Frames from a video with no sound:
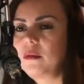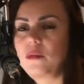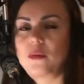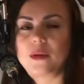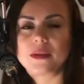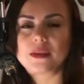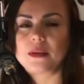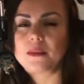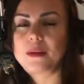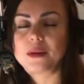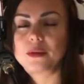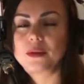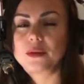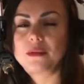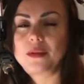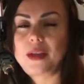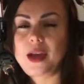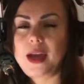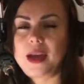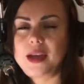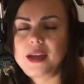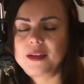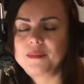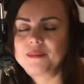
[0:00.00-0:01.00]
was about to
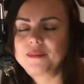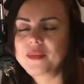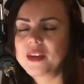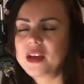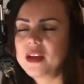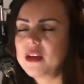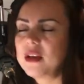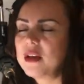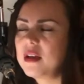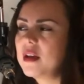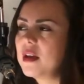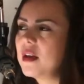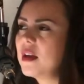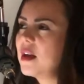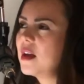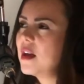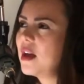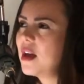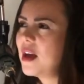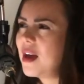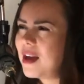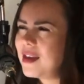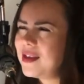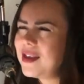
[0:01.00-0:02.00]
die.
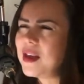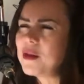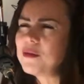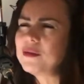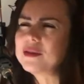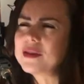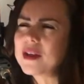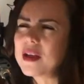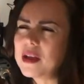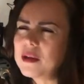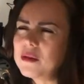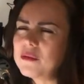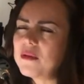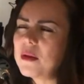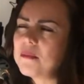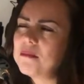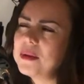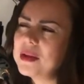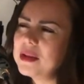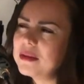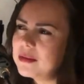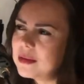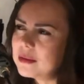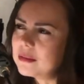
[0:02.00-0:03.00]
And that was kind of a
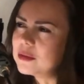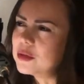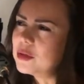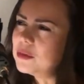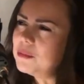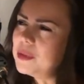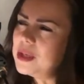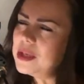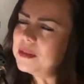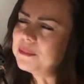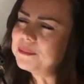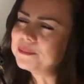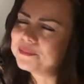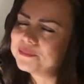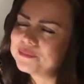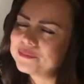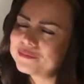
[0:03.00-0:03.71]
big deal to me.